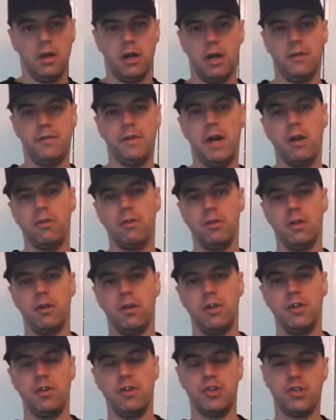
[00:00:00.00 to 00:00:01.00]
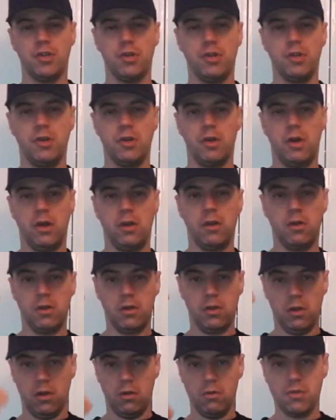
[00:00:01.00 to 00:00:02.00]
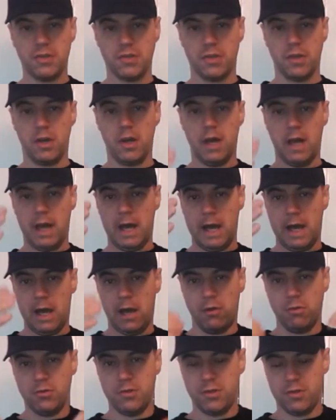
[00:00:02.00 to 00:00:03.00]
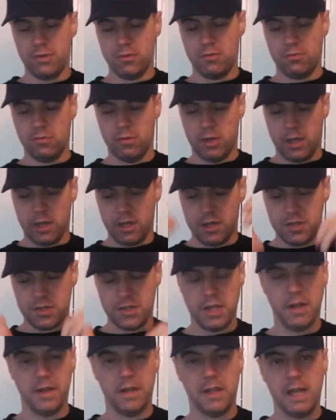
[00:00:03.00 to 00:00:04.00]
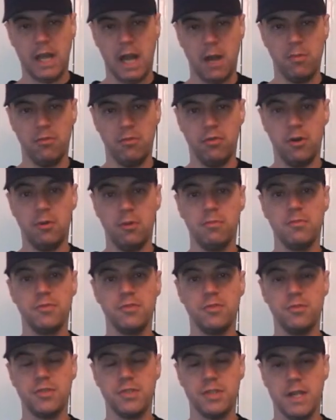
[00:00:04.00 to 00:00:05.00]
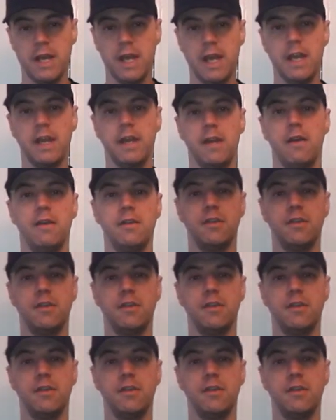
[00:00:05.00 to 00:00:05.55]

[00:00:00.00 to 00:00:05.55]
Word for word: I'm now going to show you closer how to uh, set the camera up to take